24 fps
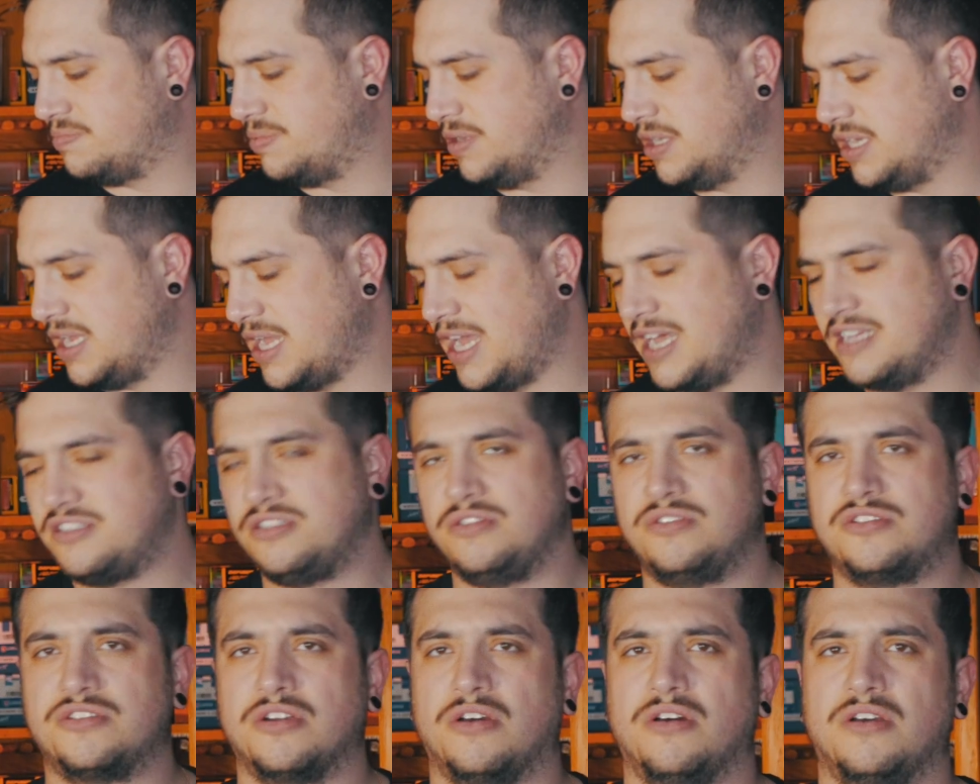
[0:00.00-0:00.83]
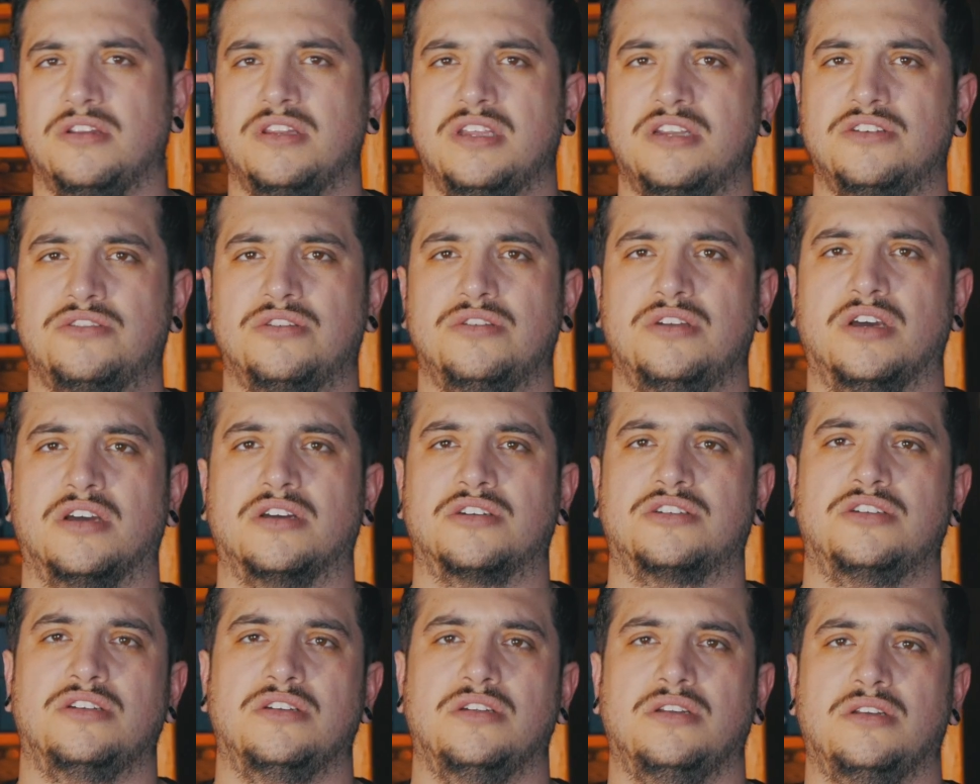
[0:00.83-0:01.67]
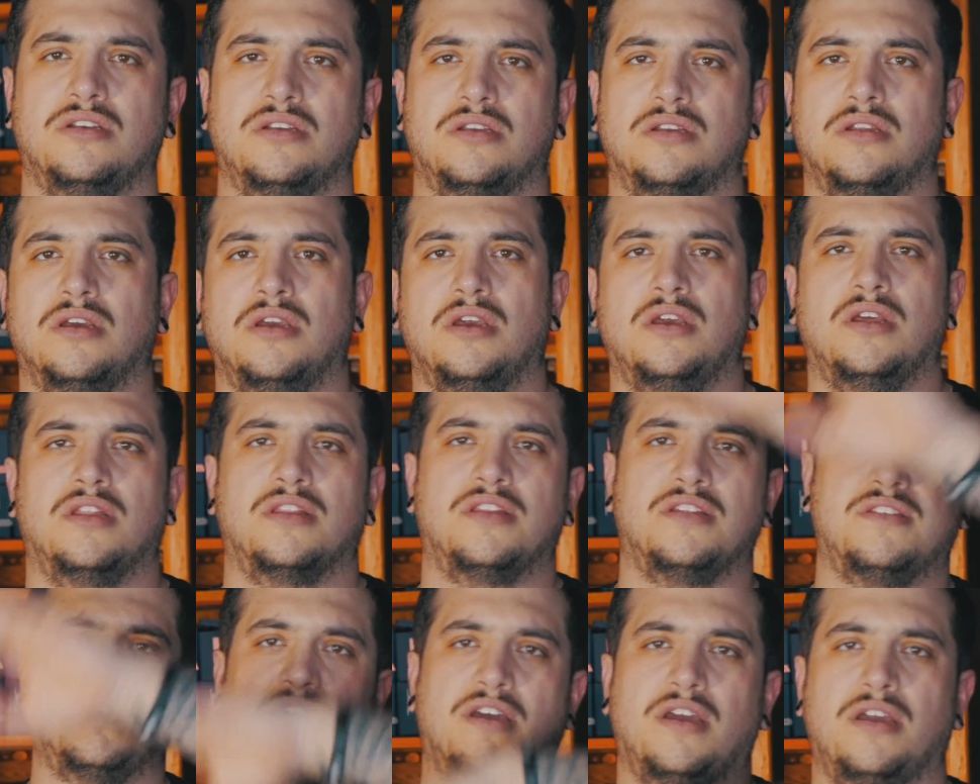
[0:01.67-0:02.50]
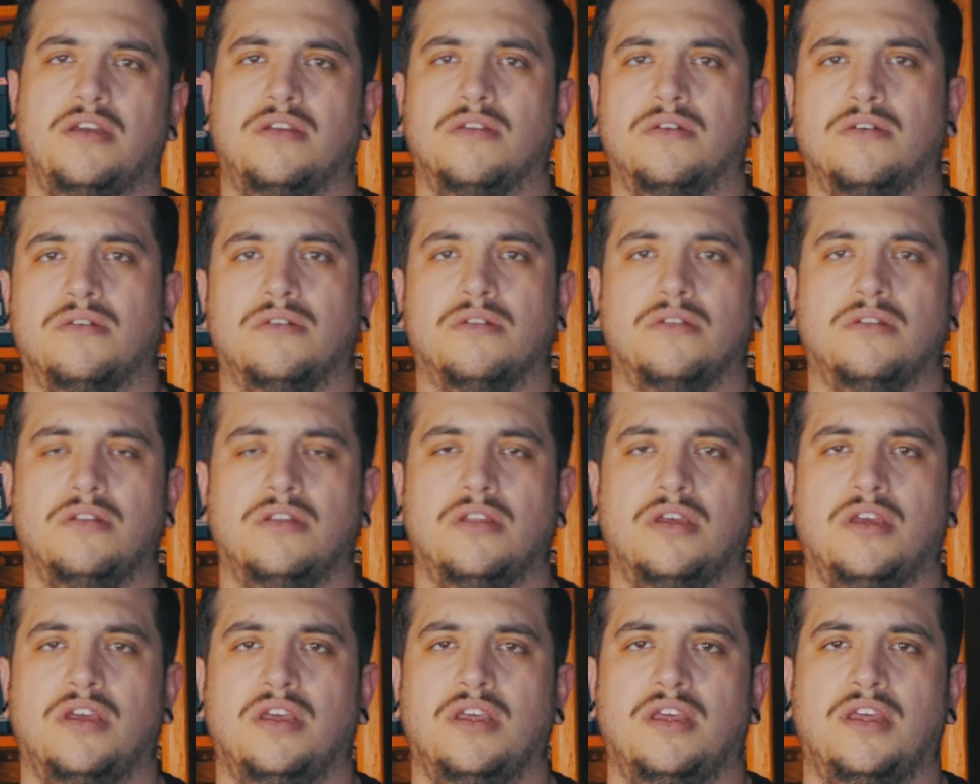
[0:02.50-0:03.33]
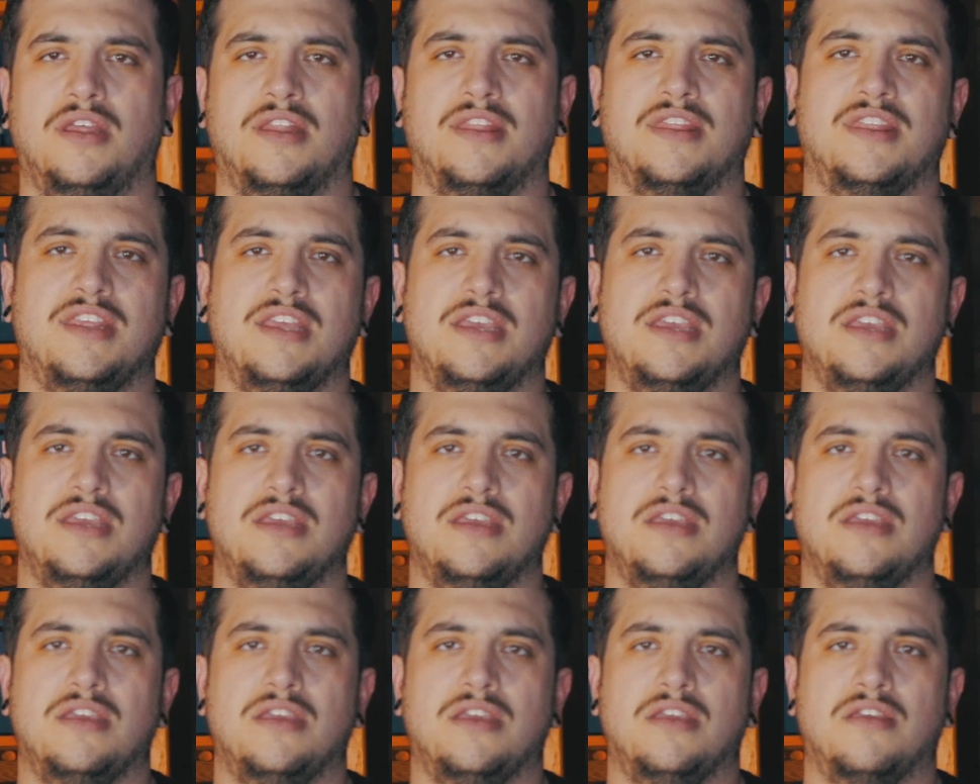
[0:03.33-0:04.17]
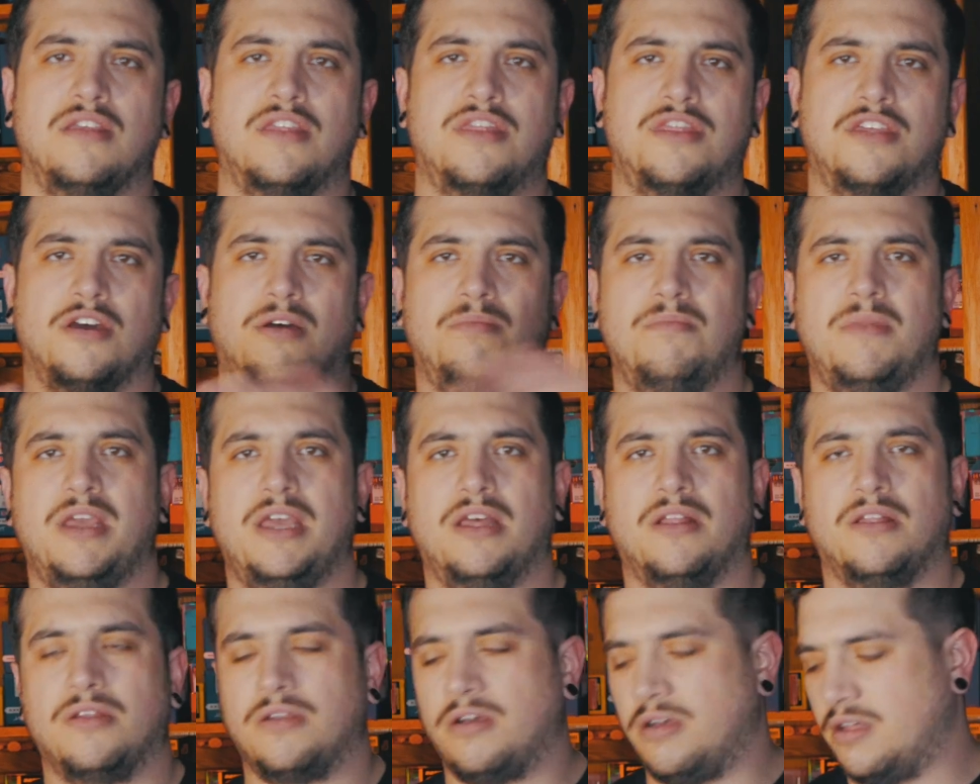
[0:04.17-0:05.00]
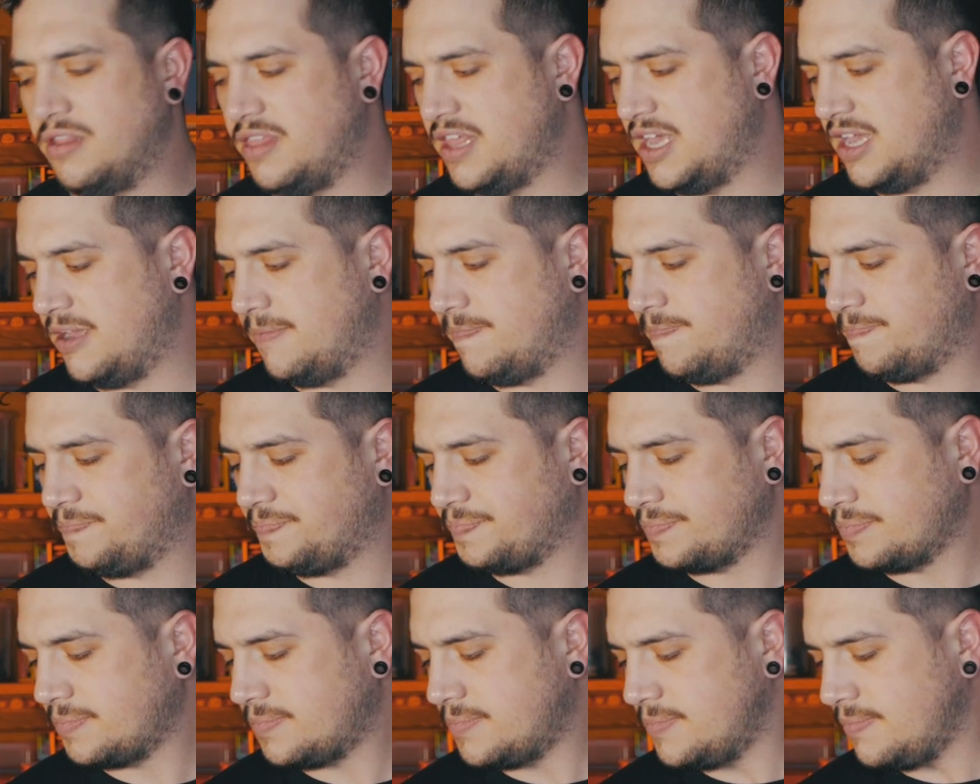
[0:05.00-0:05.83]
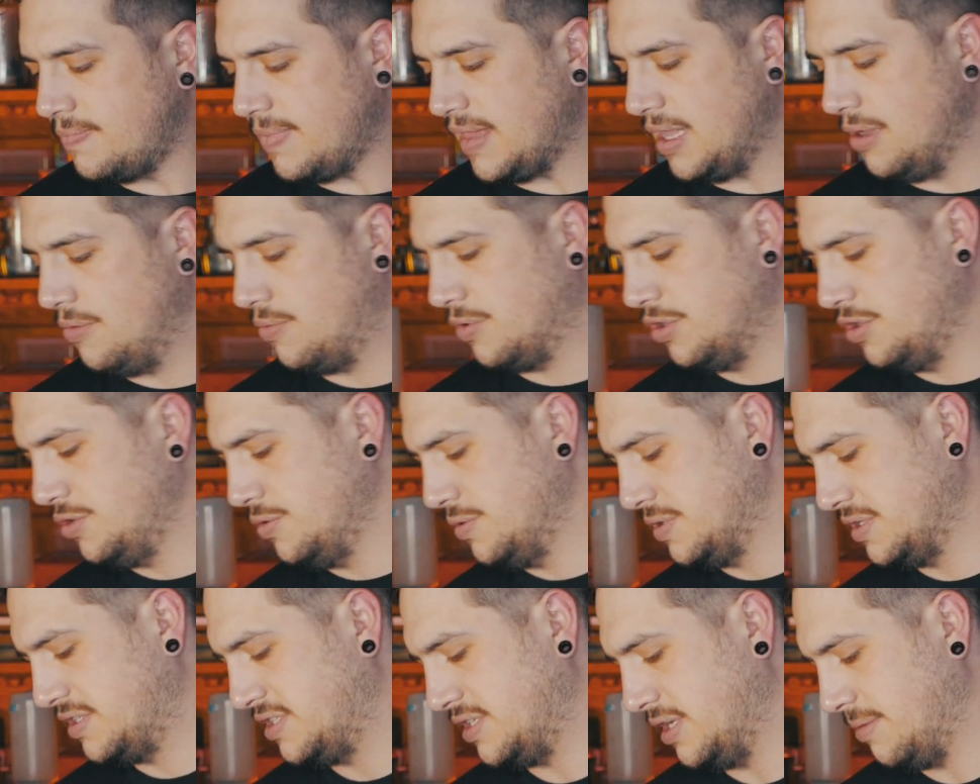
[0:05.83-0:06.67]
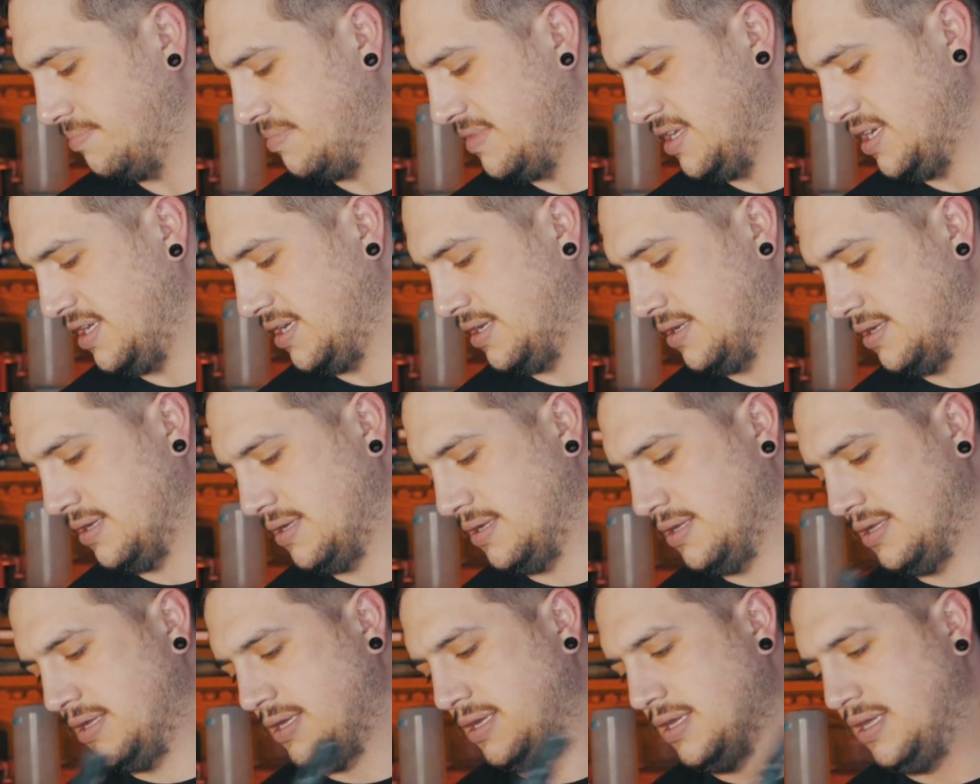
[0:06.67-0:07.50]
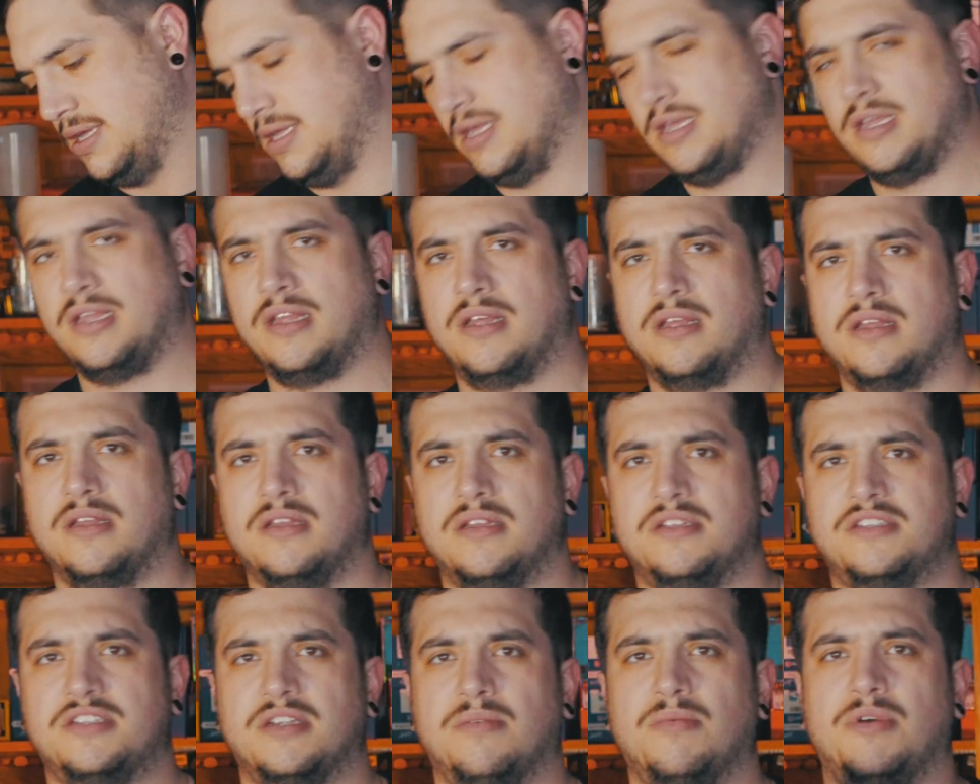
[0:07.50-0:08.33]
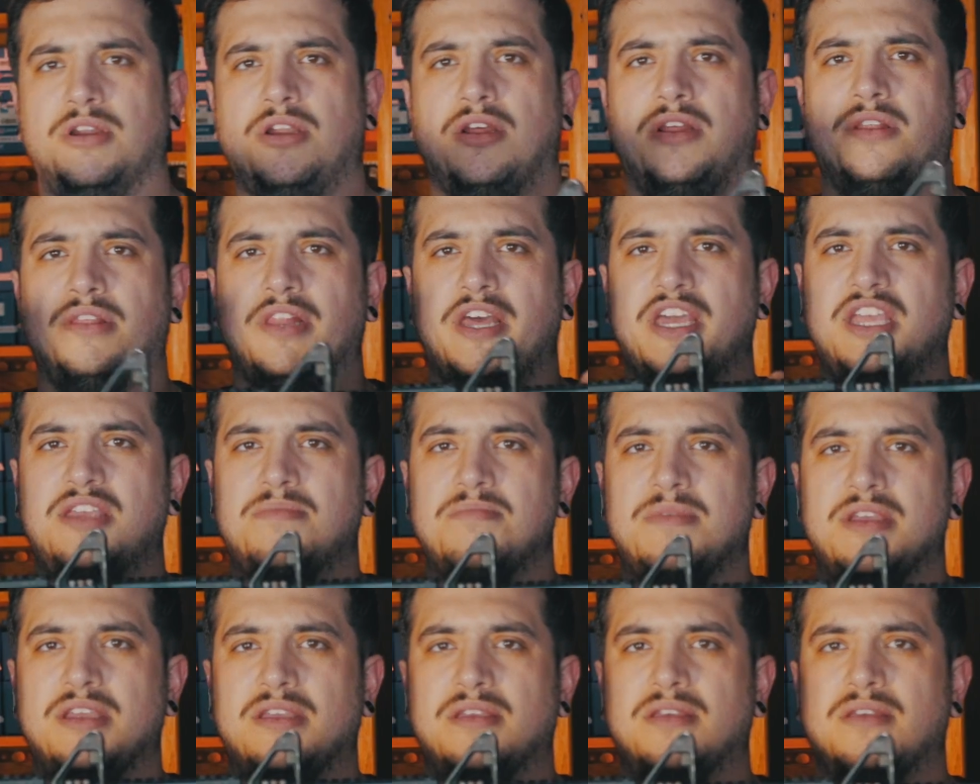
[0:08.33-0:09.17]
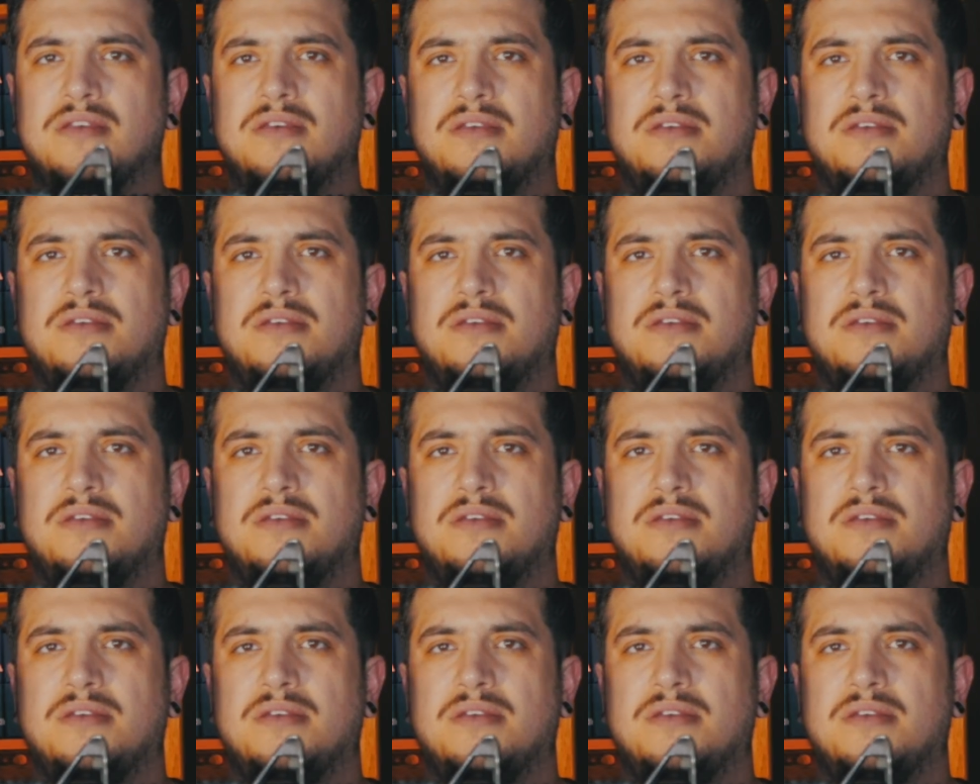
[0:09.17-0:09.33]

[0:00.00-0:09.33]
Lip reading: But as you saw in the introduction, the title, the thumbnail and all that, we're doing something somewhat unlike me.